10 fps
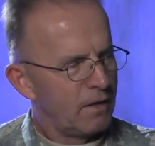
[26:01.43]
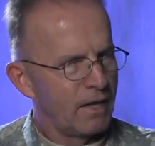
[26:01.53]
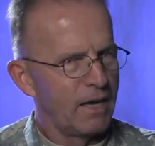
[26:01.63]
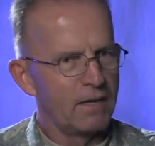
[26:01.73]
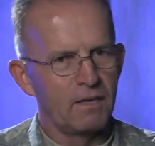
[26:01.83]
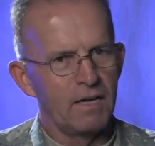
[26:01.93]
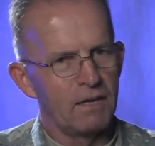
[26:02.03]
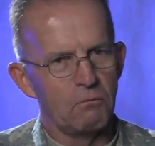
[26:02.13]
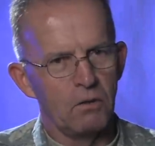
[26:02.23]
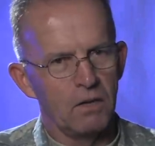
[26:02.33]
not
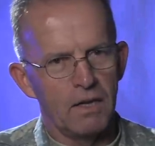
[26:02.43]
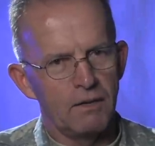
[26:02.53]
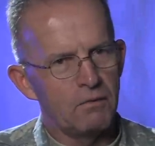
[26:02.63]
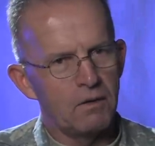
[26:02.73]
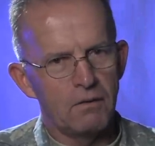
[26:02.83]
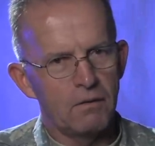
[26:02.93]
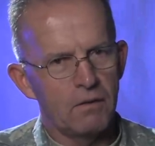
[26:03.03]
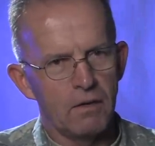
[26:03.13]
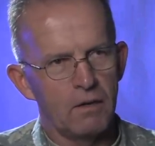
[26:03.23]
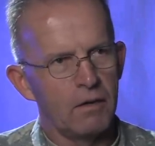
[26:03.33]
not real often.
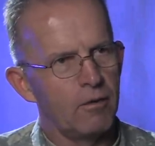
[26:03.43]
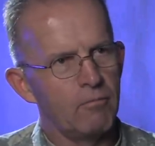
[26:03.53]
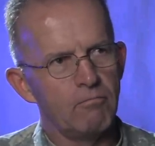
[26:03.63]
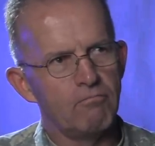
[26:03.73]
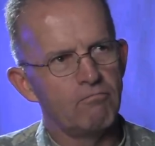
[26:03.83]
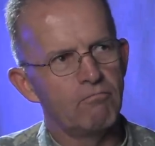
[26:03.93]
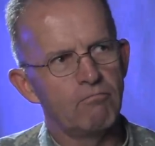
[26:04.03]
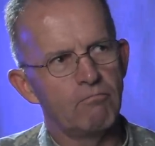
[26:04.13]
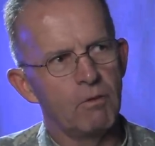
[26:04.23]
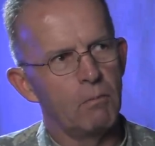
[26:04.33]
Um,
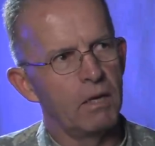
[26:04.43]
the